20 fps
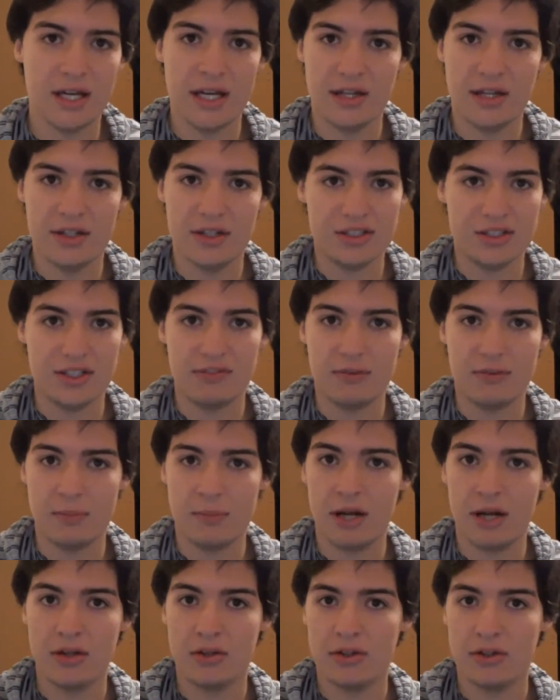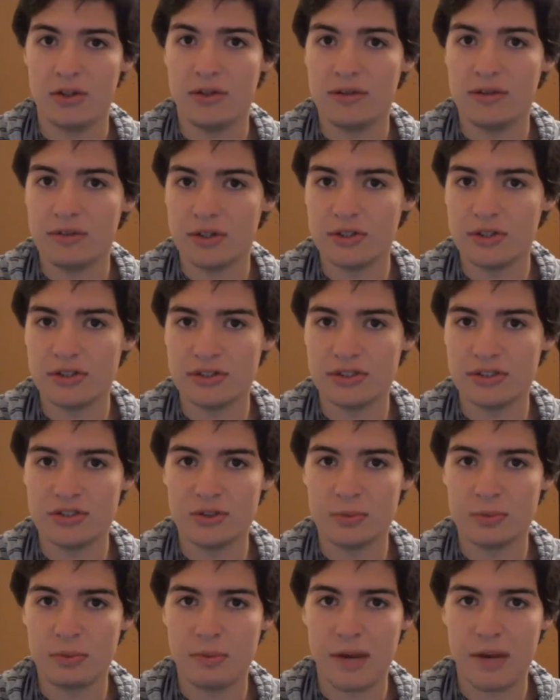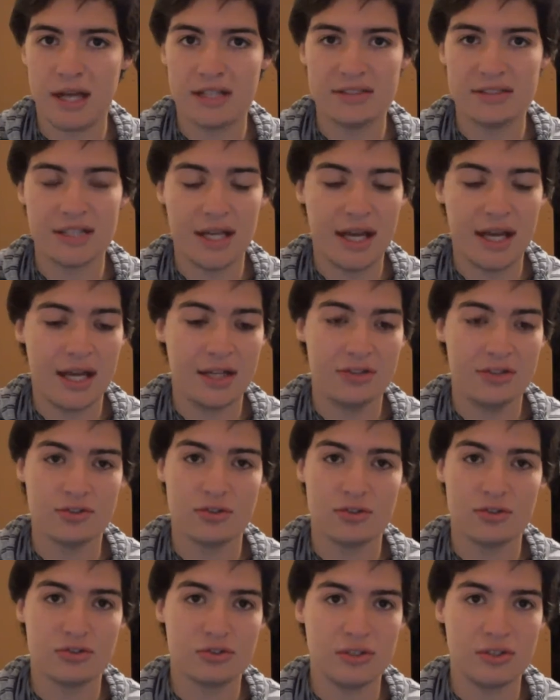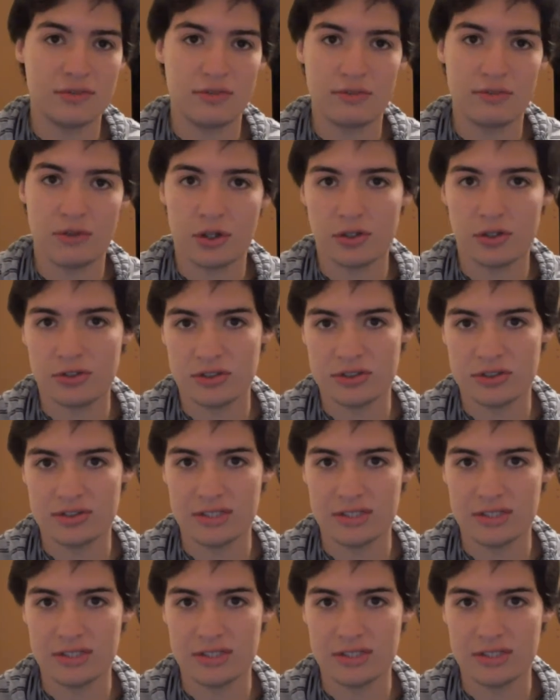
There's different parallel universes Supermans, and there's also different versions.